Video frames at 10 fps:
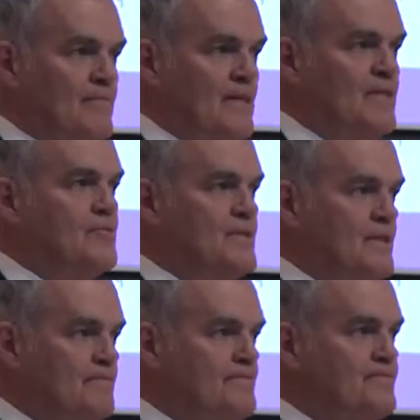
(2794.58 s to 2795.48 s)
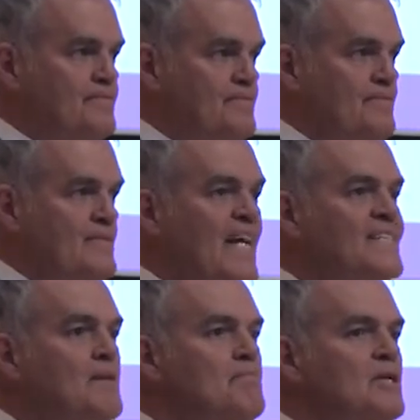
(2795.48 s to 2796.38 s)
Interesting.
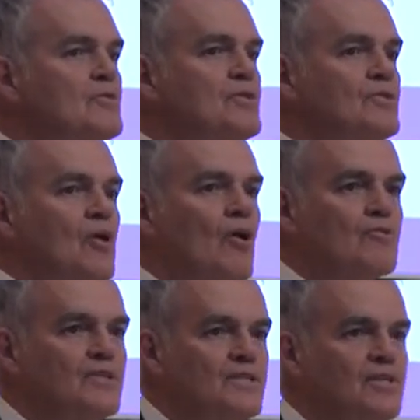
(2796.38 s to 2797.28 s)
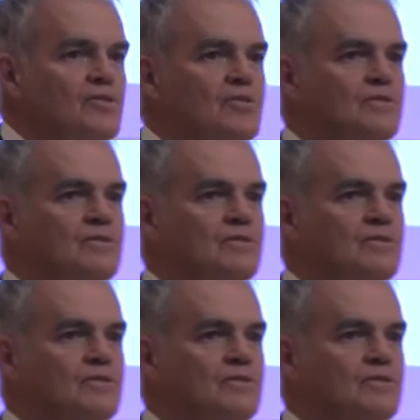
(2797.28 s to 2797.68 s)
That's $1 million decision.